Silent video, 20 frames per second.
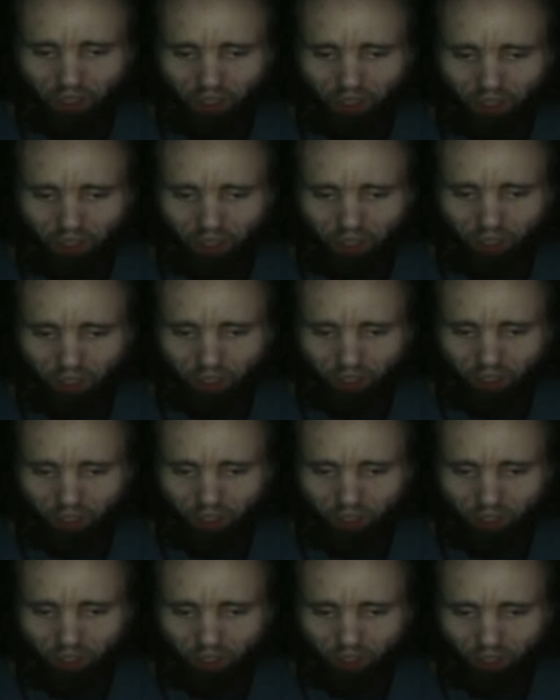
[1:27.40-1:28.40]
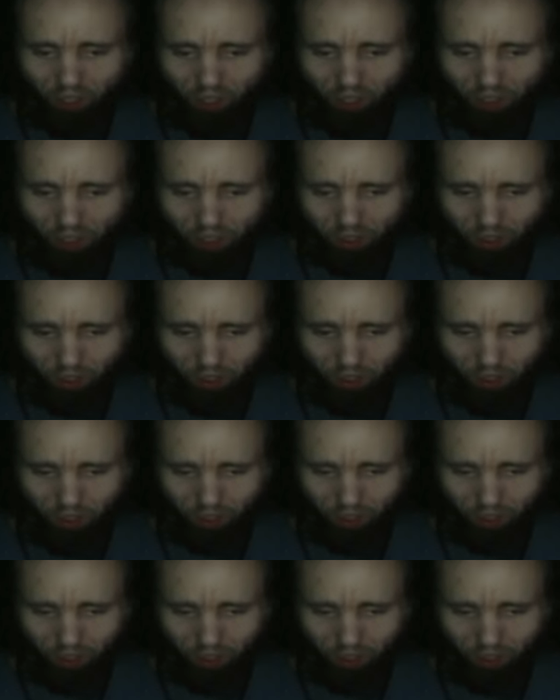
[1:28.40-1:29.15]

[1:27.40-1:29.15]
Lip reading: Nothing is said.